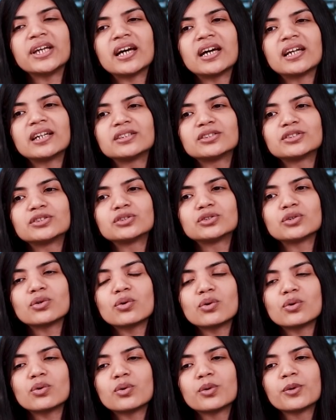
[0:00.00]
we are
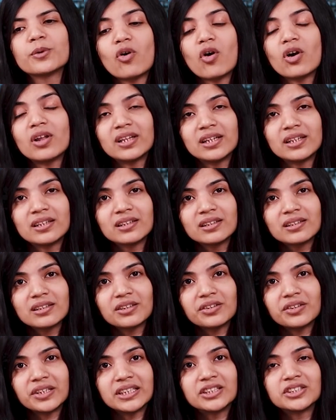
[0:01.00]
so fallen
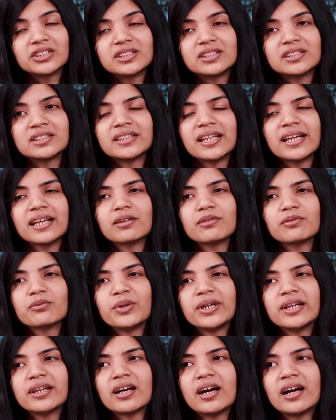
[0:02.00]
creatures. Like,
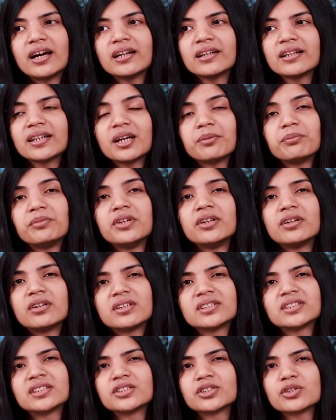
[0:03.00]
we can't come
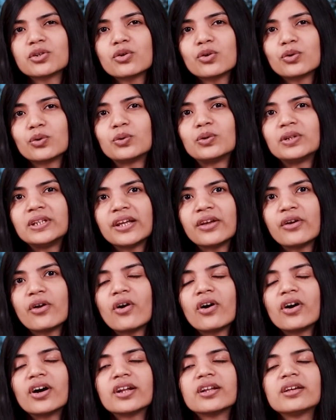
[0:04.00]
near such a holy
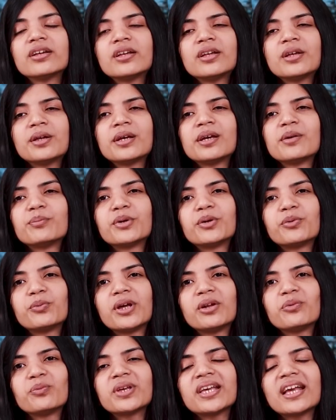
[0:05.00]
God. But
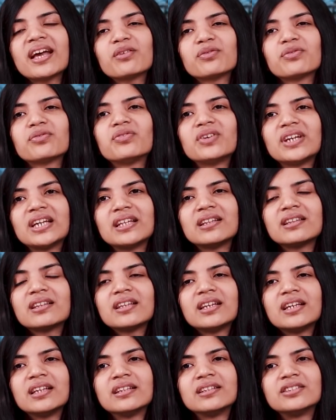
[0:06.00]
when we have faith
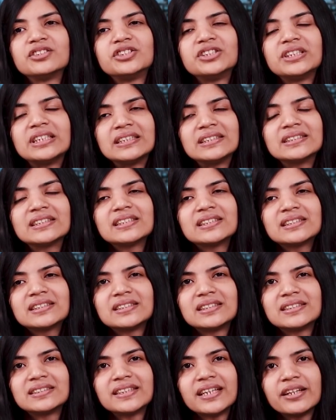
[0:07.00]
in Jesus,
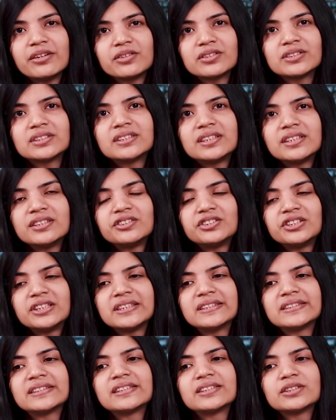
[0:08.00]
this innocent
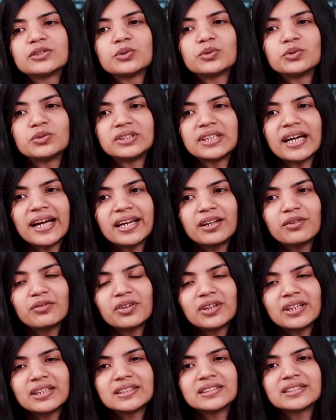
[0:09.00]
Jesus who died
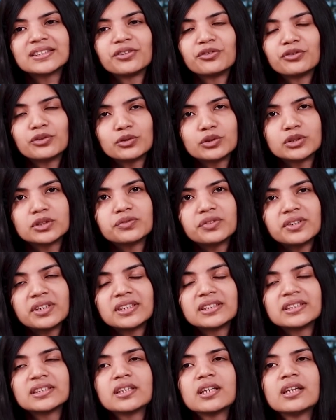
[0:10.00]
for us and rose for
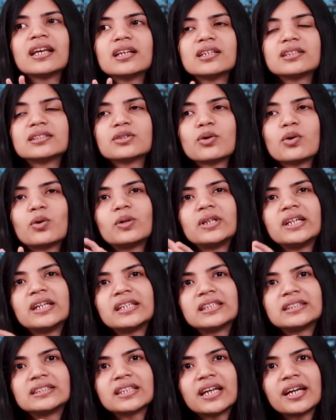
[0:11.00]
us, His
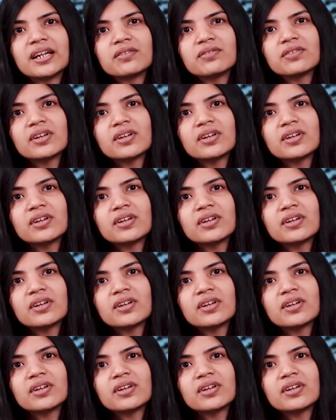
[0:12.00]
holiness kind